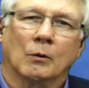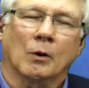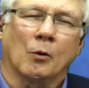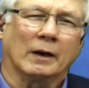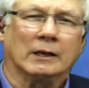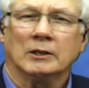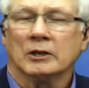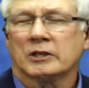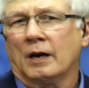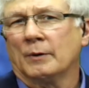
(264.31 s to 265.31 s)
Well, what can
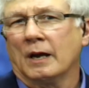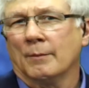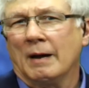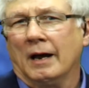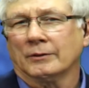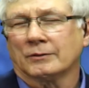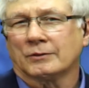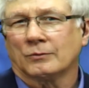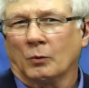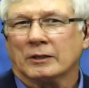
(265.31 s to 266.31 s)
you tell me about
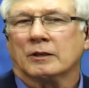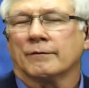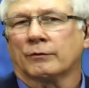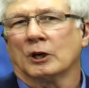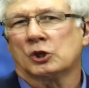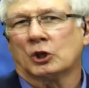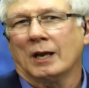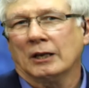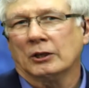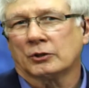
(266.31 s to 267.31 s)
what
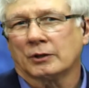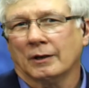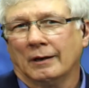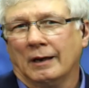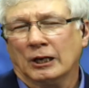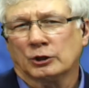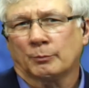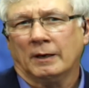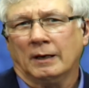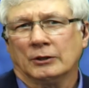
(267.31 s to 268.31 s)
differentiates
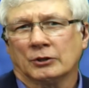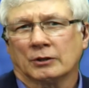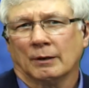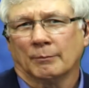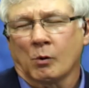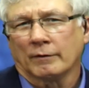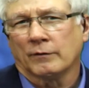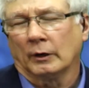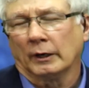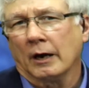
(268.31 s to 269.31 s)
HP's
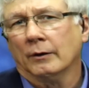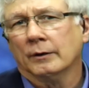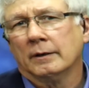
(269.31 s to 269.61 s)
portfolio?